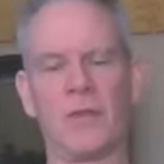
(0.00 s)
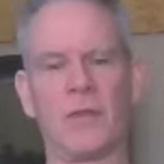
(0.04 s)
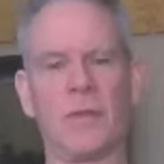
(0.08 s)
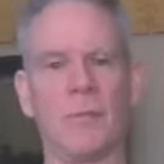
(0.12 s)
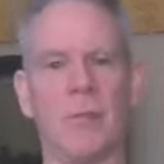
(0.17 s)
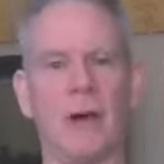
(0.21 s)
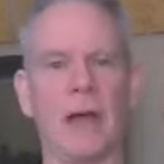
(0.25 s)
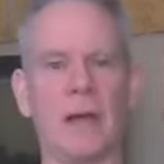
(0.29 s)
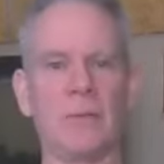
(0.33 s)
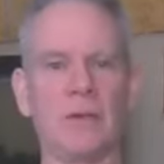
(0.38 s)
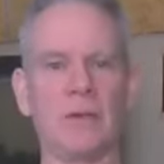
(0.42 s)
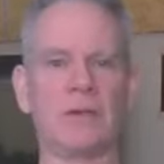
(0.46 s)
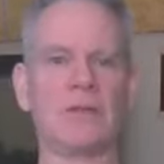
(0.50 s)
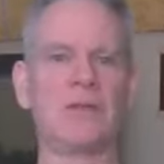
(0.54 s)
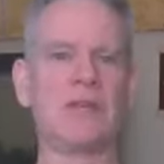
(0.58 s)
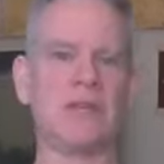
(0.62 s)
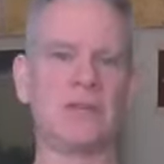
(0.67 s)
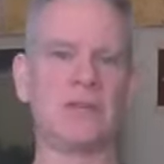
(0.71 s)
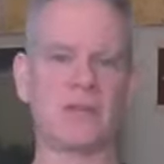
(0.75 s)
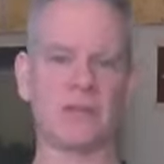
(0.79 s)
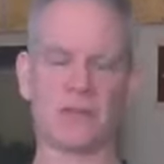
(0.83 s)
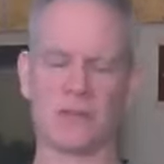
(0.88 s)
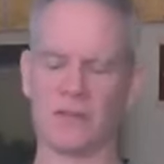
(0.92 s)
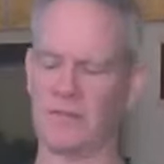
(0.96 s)
The Bible
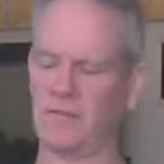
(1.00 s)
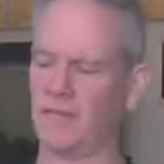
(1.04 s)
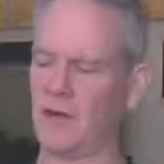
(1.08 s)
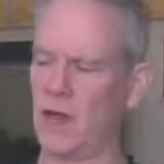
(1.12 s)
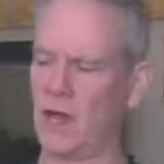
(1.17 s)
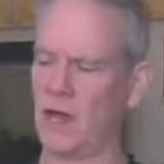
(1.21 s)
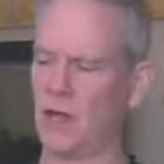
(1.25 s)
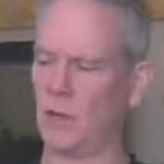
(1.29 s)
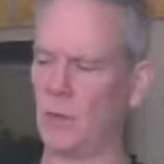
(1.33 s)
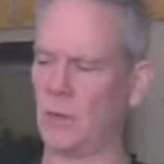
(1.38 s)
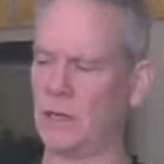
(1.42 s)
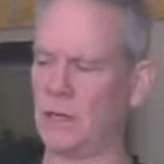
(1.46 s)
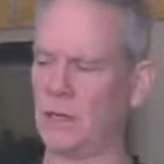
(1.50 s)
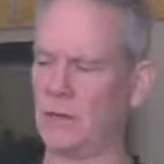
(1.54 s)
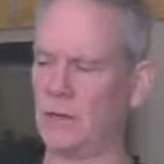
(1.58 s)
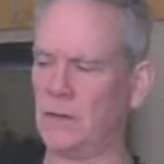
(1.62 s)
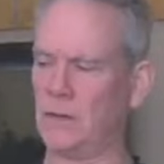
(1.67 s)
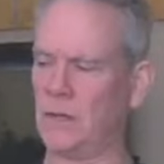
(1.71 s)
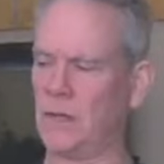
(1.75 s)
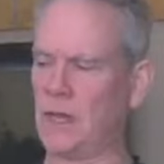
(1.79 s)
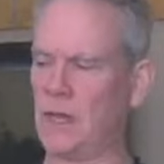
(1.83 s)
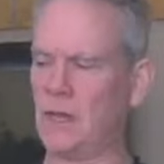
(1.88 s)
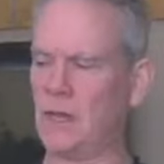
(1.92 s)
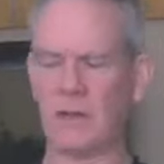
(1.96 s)
teaches the following in
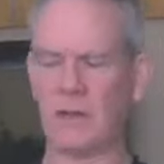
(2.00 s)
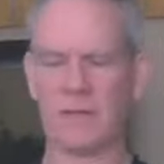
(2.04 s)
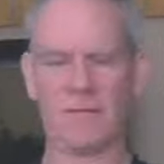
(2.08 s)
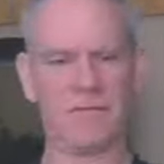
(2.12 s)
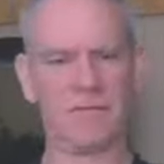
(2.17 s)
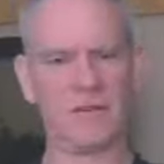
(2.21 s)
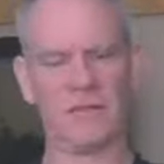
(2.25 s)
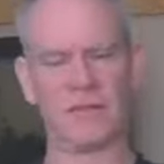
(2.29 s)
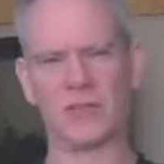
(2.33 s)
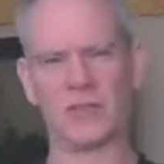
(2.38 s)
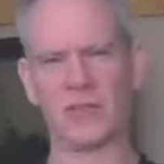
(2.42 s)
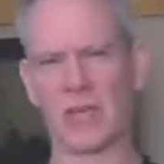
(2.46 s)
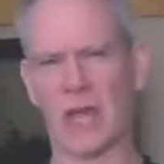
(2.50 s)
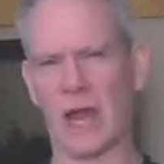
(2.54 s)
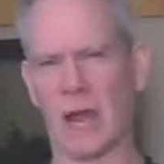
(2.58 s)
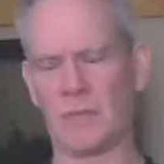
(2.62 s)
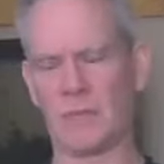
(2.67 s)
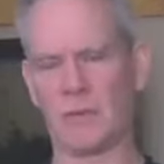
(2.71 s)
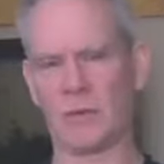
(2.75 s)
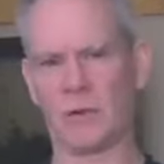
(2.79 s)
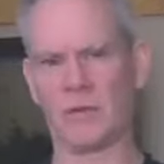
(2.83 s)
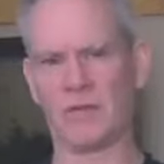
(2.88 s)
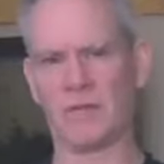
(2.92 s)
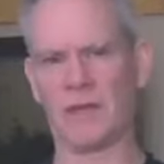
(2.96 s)
the fifth
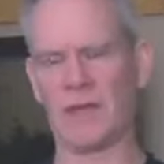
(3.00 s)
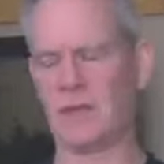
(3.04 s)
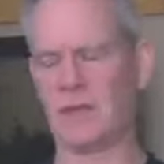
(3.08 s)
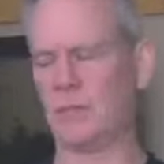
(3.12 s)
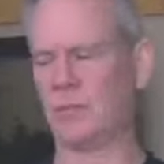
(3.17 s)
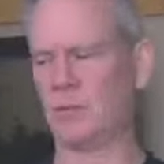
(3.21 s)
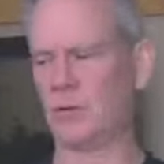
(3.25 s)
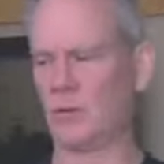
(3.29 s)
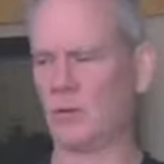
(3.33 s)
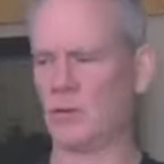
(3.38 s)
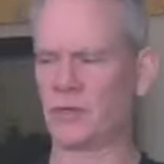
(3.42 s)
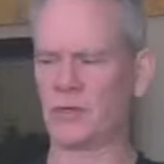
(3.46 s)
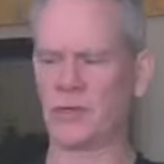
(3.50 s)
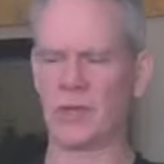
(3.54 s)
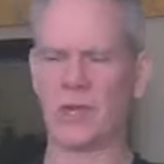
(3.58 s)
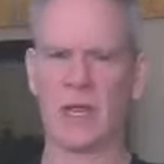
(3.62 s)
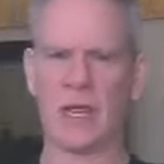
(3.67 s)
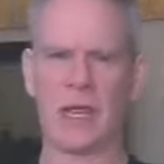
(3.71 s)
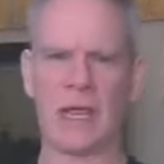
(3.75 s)
chapter of Hebrews.